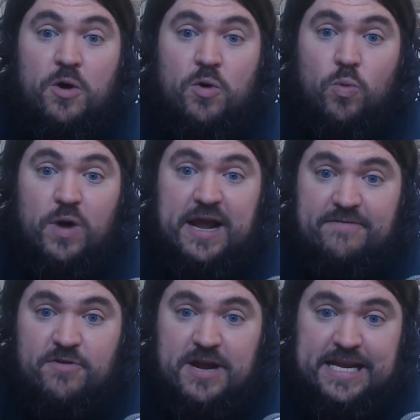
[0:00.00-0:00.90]

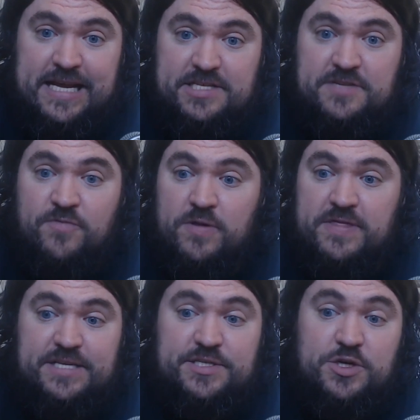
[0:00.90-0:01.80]
Whatever it needs for
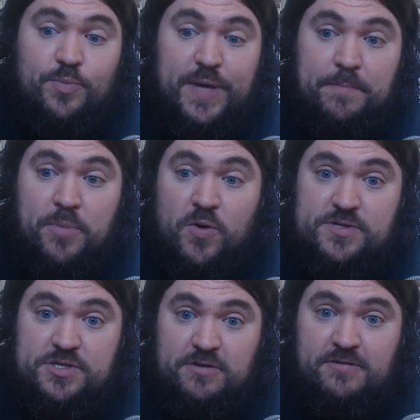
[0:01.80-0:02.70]
things to be
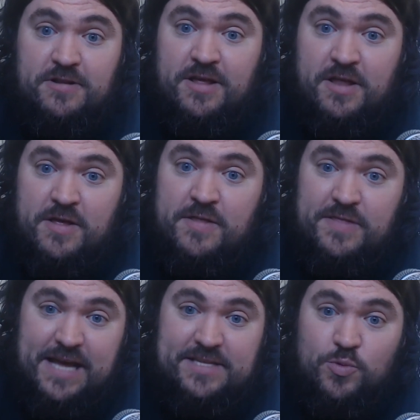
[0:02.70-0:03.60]
personal,
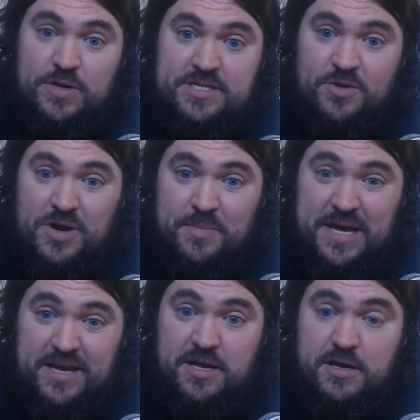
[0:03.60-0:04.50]
that's what's going to
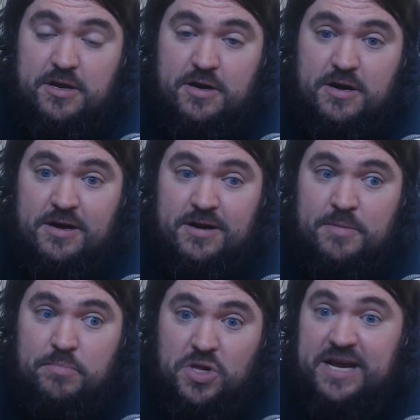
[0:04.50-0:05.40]
make your
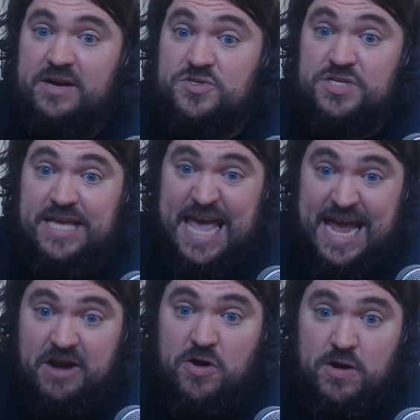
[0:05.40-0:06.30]
players
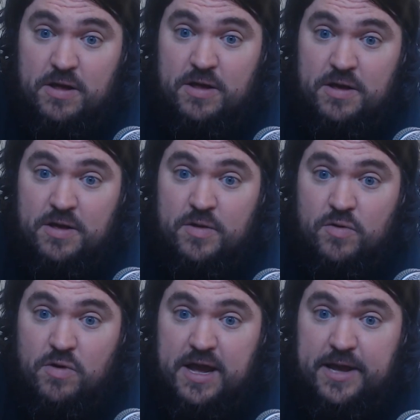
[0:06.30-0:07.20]
care,
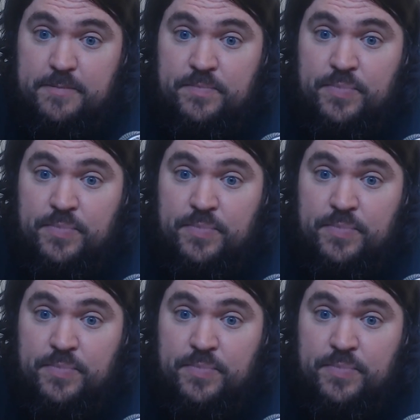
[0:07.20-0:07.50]
right?